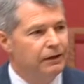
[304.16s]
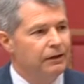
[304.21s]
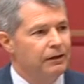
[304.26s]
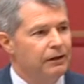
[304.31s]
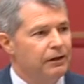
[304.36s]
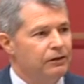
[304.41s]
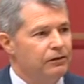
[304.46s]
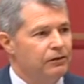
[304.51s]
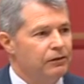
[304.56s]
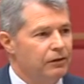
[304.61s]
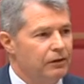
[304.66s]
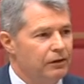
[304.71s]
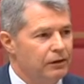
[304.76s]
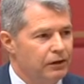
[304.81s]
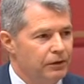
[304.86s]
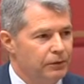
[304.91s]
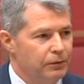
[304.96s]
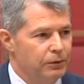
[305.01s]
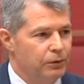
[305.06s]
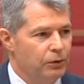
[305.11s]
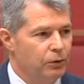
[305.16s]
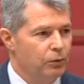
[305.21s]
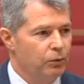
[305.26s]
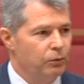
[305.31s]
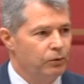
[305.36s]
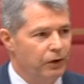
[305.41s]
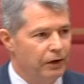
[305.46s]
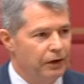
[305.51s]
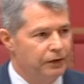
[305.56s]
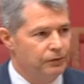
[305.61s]
and I
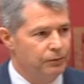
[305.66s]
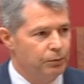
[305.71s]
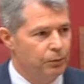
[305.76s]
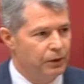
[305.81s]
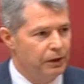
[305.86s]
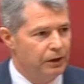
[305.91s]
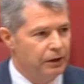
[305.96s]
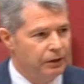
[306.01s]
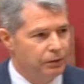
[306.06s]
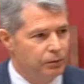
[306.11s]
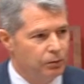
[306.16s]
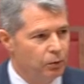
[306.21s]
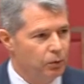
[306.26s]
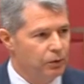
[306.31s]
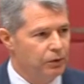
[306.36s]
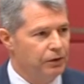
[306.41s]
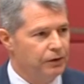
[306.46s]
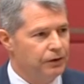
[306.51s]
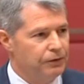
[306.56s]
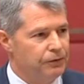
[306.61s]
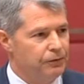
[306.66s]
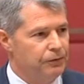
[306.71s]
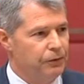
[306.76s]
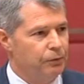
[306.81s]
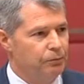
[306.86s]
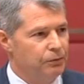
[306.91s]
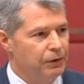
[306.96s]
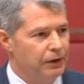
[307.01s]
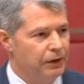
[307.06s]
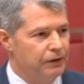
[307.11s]
recall nights where he would organise
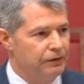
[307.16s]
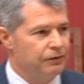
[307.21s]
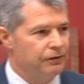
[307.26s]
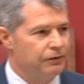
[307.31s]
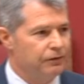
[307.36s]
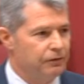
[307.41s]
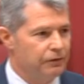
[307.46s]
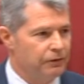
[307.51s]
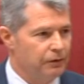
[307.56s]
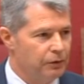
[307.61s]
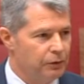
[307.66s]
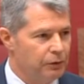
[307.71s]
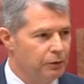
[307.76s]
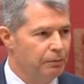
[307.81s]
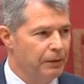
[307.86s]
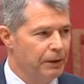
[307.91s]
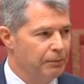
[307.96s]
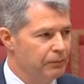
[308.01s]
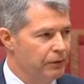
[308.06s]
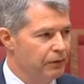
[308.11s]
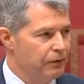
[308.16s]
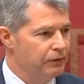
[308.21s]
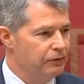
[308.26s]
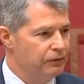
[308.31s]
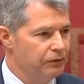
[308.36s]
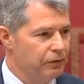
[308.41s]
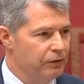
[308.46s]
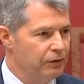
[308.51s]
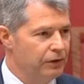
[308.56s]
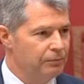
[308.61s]
film nights, and as a local member I'd
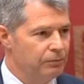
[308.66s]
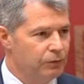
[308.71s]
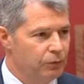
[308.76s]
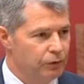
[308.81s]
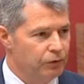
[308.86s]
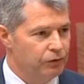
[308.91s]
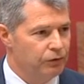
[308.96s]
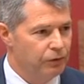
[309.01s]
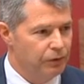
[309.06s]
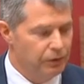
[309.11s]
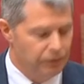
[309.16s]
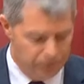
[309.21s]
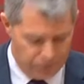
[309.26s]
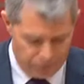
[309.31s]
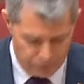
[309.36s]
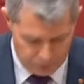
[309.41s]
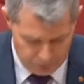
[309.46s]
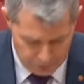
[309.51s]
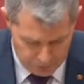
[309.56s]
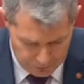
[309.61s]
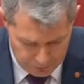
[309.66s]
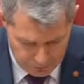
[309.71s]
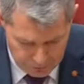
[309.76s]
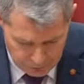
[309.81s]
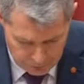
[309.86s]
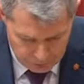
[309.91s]
turn up to enjoy a film night with the